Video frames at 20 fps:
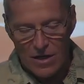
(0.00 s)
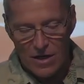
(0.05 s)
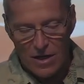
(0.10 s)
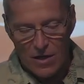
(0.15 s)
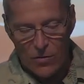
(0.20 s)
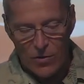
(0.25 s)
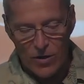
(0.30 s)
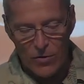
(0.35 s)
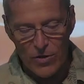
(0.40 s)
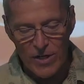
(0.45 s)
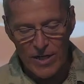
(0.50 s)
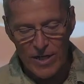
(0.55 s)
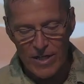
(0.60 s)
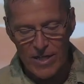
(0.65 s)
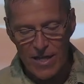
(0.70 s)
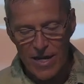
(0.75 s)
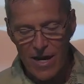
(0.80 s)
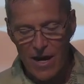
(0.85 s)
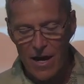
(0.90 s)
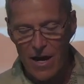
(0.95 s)
we read
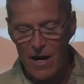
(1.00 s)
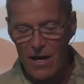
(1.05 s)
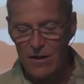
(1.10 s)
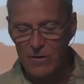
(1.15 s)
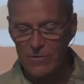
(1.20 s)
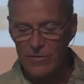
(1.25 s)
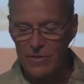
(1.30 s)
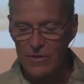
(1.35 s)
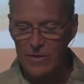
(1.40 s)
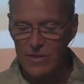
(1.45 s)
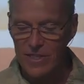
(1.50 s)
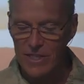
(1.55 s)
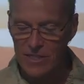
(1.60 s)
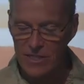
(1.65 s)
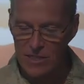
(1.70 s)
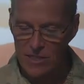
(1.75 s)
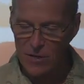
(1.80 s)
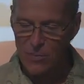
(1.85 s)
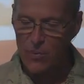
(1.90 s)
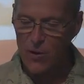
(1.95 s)
there, this is
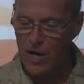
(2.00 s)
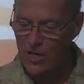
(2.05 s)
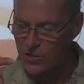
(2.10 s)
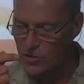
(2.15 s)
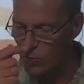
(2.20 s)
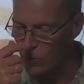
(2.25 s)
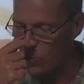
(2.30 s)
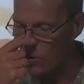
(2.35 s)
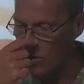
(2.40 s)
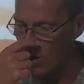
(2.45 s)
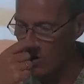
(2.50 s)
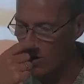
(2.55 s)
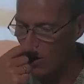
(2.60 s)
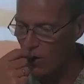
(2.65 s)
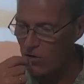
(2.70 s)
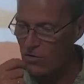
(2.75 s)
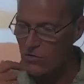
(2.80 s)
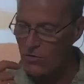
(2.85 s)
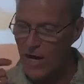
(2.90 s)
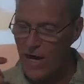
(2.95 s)
the Apostle
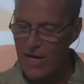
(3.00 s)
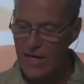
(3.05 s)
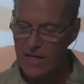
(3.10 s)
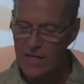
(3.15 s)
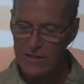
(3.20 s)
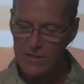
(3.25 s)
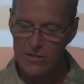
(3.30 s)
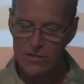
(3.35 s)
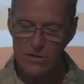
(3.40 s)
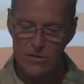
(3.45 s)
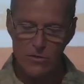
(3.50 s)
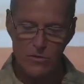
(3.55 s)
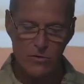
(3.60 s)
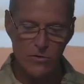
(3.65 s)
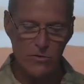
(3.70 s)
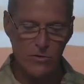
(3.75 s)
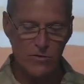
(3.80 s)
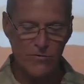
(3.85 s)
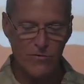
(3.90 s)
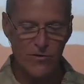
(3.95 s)
Paul writing to
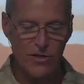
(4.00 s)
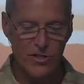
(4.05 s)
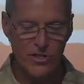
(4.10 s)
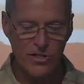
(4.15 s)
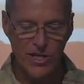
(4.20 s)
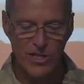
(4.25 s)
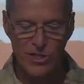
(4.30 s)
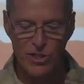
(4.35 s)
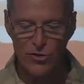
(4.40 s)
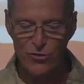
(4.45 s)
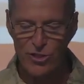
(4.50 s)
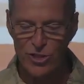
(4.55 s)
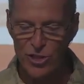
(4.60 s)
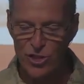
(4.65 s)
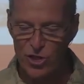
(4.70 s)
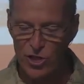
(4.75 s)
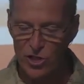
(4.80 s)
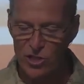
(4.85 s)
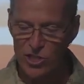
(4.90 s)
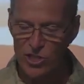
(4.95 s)
the first century
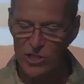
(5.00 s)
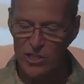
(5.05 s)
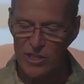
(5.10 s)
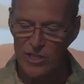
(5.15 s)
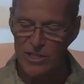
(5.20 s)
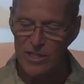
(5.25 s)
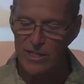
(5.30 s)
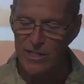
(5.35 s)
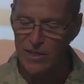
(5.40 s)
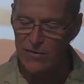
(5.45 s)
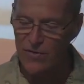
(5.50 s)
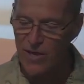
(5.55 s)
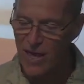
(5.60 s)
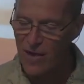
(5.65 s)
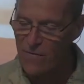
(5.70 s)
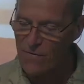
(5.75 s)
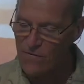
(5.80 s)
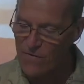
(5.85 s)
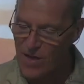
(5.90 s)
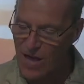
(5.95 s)
church in the city of
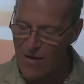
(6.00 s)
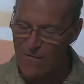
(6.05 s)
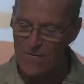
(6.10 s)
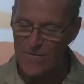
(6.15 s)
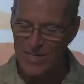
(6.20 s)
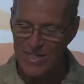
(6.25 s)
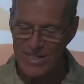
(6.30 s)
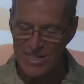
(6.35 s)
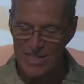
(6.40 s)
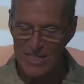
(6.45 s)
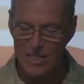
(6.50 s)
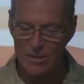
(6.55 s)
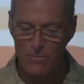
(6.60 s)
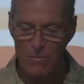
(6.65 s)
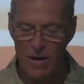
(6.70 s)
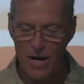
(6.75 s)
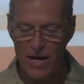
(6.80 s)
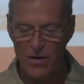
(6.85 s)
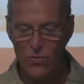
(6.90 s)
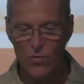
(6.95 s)
Ephesus,
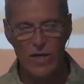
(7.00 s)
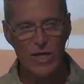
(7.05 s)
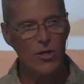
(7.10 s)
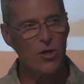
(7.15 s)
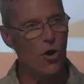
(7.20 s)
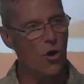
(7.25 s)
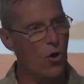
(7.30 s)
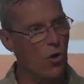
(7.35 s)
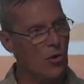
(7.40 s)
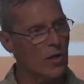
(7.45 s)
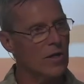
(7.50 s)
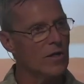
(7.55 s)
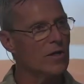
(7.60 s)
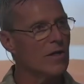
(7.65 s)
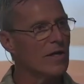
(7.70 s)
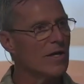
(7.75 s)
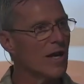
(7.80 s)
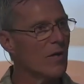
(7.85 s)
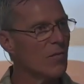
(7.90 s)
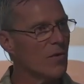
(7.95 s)
but we know
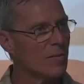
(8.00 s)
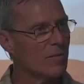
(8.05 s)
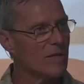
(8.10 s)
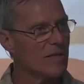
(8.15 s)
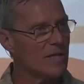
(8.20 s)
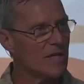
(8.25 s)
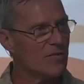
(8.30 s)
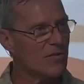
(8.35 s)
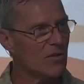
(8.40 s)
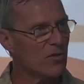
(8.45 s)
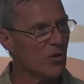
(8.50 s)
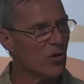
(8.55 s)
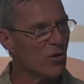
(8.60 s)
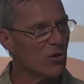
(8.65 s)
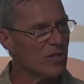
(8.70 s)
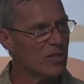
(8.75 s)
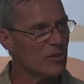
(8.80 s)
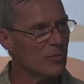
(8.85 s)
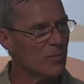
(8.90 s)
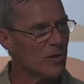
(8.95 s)
and we believe that the Holy
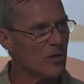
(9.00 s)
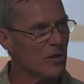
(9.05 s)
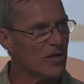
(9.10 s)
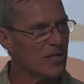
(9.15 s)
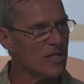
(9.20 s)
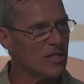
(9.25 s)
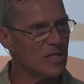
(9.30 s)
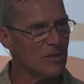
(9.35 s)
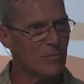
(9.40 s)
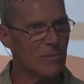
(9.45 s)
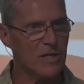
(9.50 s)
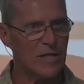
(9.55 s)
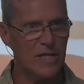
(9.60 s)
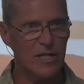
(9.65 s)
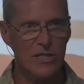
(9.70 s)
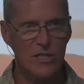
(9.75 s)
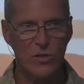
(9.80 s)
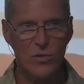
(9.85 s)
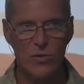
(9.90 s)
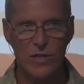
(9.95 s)
Spirit is speaking
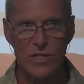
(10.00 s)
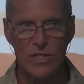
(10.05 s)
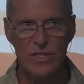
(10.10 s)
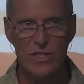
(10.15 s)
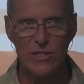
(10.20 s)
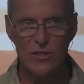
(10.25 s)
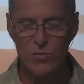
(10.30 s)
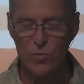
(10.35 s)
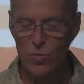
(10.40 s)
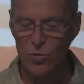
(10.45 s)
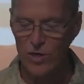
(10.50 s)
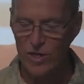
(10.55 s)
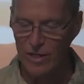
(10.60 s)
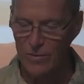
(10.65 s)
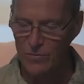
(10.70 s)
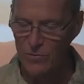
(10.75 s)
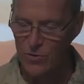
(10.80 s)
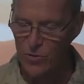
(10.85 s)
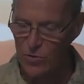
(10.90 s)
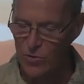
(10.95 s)
to us this morning
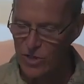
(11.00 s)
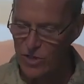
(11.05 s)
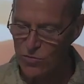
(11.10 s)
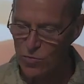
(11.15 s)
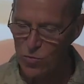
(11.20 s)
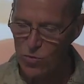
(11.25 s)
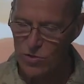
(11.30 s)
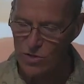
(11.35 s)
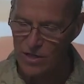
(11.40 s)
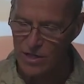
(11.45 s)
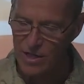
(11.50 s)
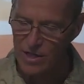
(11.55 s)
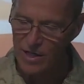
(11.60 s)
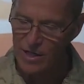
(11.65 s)
through his word.